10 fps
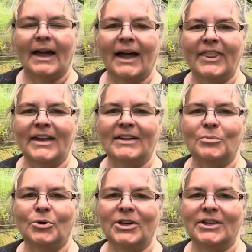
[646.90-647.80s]
I think I
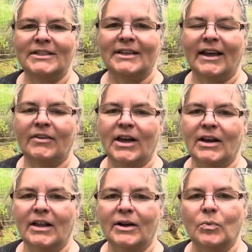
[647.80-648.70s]
did pretty good today. I've
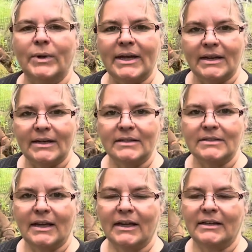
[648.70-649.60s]
got a lot of weed eating
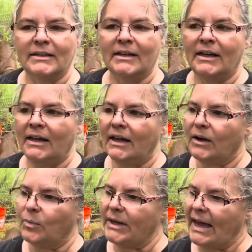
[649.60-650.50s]
done.
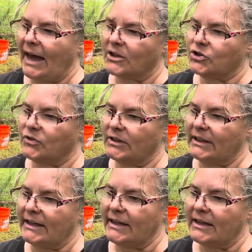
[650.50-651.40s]
We
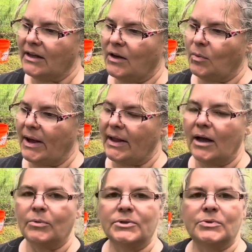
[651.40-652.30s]
actually, while
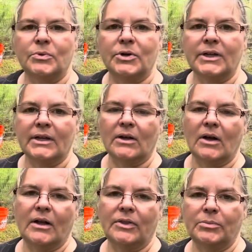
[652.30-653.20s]
I was working
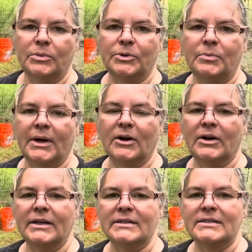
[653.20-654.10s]
on the
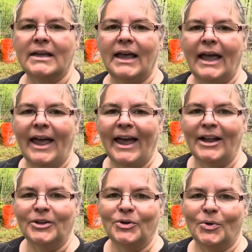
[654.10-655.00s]
blueberries,
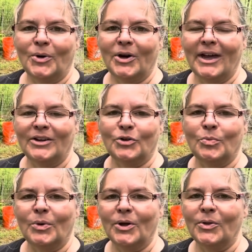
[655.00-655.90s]
Eleanor and
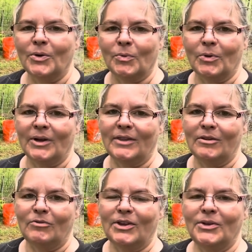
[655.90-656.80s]
her brother were in
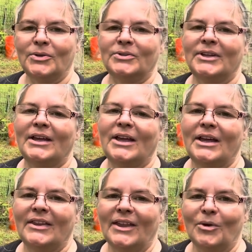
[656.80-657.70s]
the field.
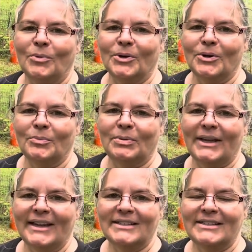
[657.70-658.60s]
They were
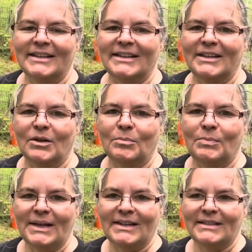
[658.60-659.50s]
planting
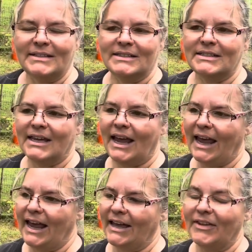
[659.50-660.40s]
beans
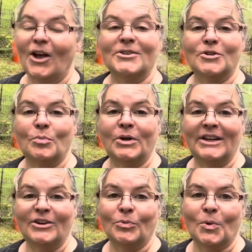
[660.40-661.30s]
and they also put
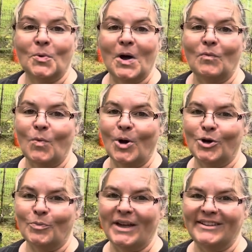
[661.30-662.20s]
in a row of
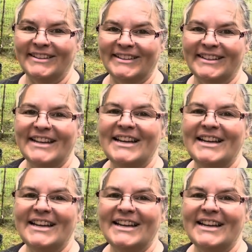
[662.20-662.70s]
watermelon.